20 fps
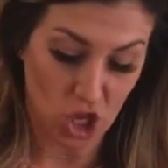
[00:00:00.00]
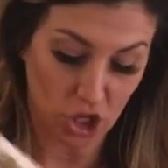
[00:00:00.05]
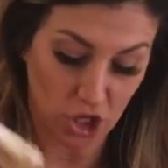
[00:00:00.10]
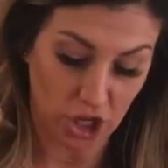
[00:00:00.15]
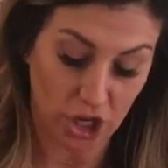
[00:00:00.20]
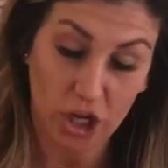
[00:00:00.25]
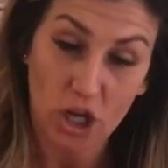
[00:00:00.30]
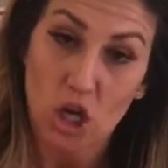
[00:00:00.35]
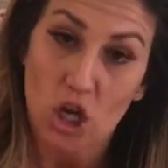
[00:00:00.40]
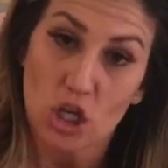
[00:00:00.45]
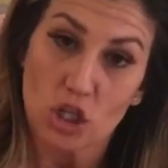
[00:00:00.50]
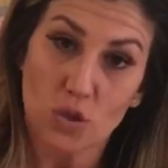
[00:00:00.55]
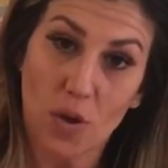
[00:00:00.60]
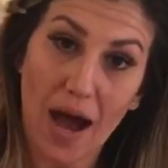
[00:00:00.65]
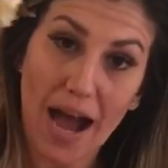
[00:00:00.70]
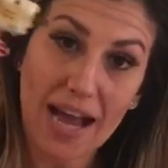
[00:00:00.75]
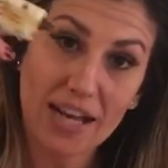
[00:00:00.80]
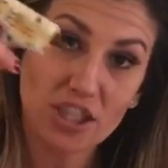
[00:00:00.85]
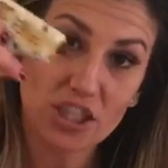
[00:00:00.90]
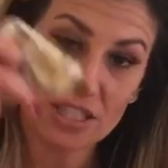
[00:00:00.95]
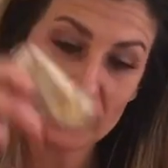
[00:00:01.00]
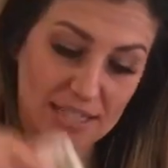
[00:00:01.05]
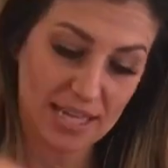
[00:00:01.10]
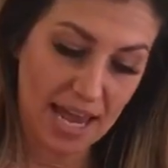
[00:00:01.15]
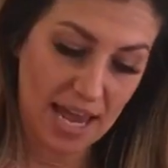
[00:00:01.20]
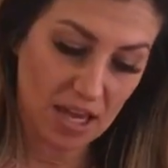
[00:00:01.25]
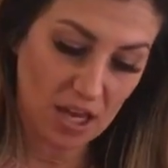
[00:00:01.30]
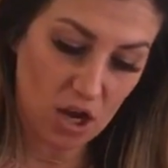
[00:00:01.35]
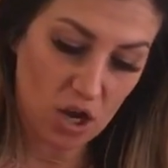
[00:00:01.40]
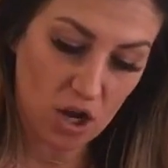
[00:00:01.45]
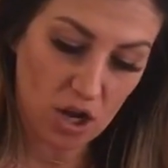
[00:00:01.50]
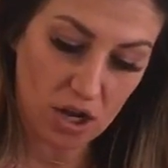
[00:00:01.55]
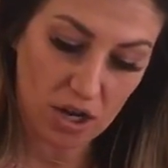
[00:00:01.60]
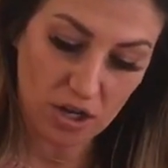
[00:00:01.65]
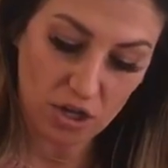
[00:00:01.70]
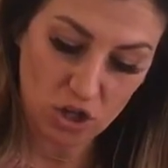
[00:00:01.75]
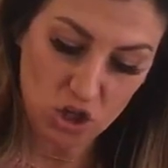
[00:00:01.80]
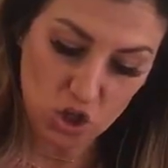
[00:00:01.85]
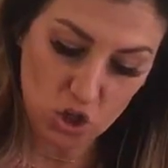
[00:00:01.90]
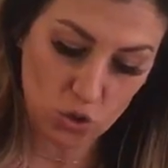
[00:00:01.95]
all good. So I just take
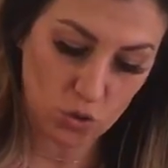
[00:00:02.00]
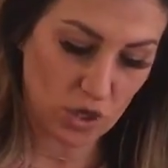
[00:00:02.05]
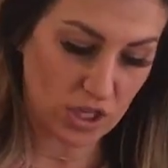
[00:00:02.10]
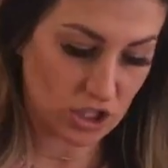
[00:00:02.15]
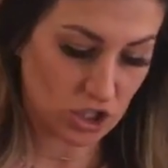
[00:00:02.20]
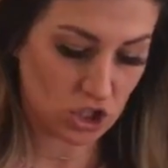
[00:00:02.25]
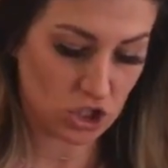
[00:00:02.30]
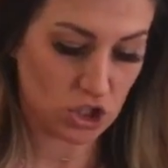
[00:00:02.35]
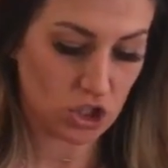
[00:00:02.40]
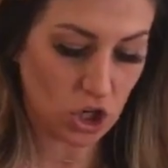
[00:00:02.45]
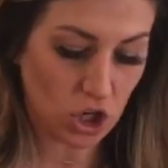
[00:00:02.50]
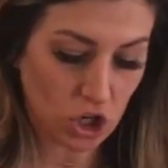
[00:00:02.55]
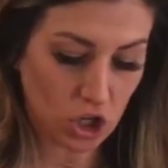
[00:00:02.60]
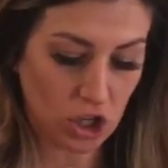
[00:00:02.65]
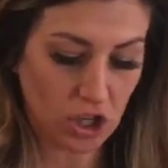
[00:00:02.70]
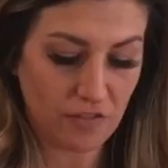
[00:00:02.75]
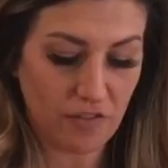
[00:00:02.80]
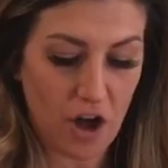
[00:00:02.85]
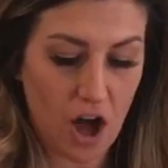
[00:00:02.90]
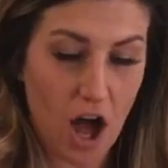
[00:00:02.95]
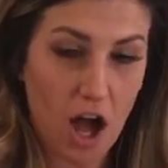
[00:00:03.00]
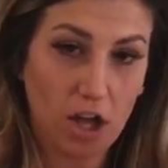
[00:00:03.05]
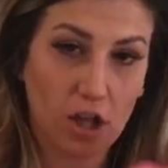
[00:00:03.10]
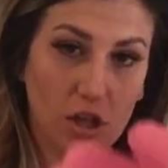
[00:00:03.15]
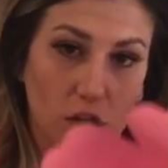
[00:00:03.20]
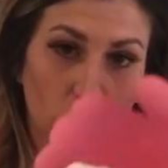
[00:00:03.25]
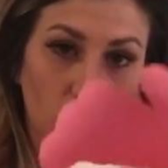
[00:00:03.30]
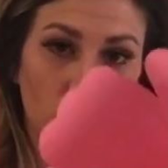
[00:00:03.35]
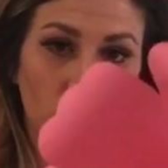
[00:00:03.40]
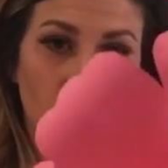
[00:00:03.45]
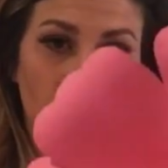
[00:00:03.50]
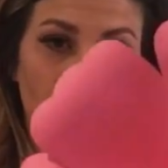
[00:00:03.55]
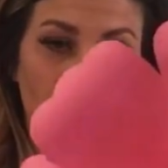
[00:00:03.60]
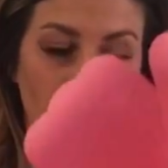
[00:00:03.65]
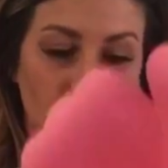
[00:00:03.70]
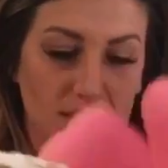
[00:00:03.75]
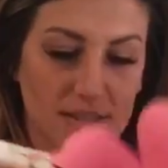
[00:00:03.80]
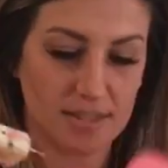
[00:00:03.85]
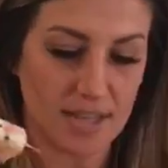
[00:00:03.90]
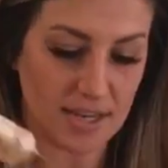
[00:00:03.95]
and do a circle of hot glue
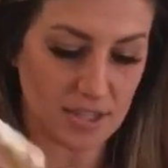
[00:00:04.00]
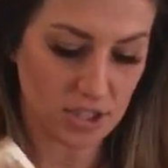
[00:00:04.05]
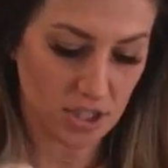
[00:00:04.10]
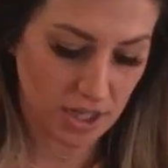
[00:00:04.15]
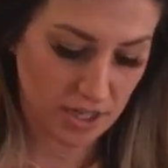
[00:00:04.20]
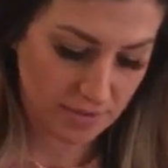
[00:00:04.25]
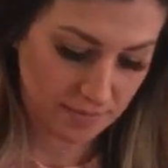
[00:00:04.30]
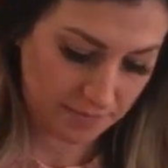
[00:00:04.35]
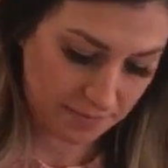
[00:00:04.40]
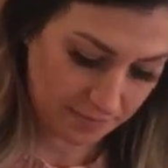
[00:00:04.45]
in the center.